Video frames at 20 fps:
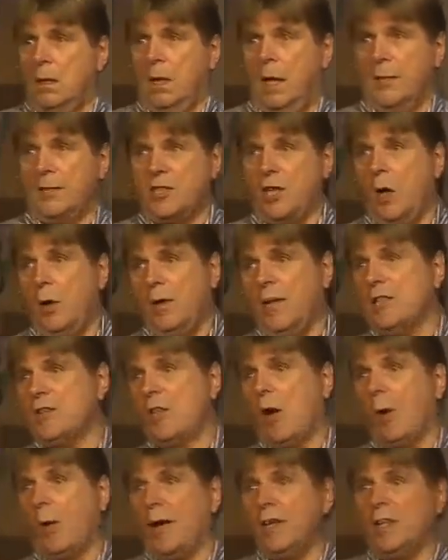And so he's
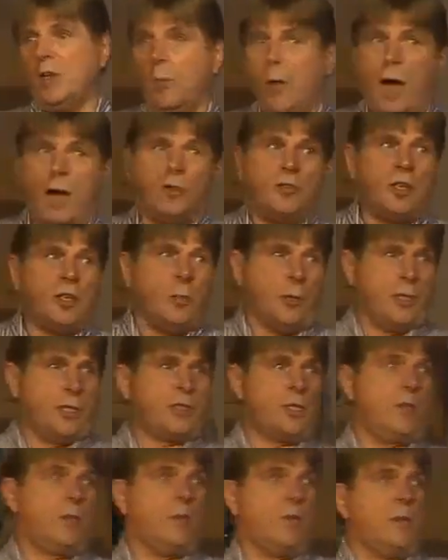already wealthy with
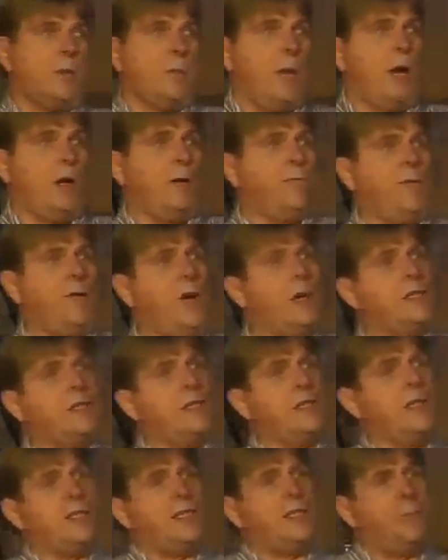a certain amount of funds,
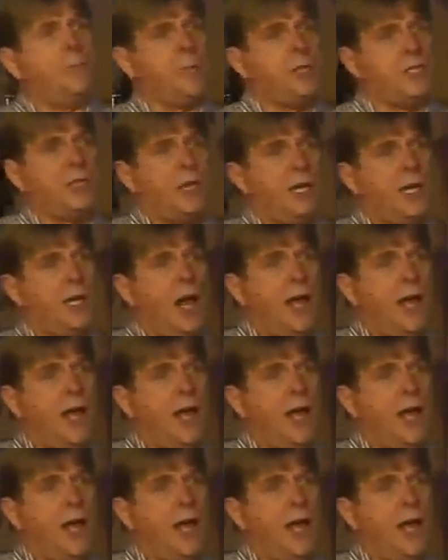and he's simply saying,